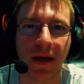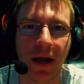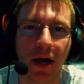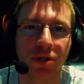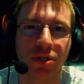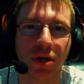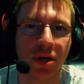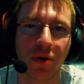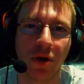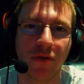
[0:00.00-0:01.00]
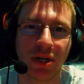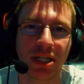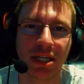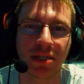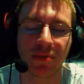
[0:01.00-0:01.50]
also, I don't know if I
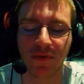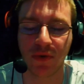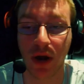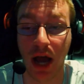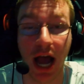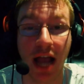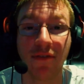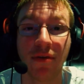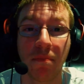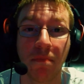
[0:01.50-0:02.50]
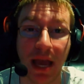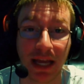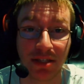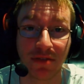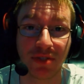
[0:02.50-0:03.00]
said this before, I have a
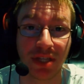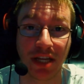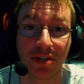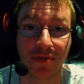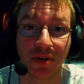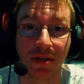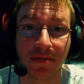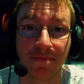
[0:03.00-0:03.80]
massive stage fright.